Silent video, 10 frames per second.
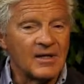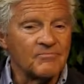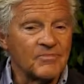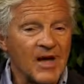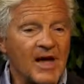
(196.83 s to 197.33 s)

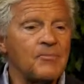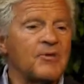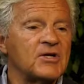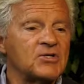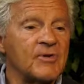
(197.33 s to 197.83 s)
high
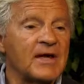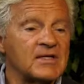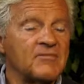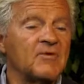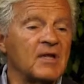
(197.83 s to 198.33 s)
pressure
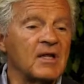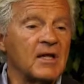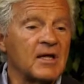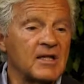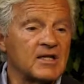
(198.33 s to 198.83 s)
activity
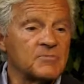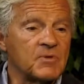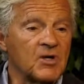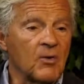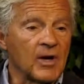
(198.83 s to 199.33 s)
that's
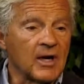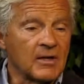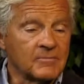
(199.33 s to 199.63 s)
been going on.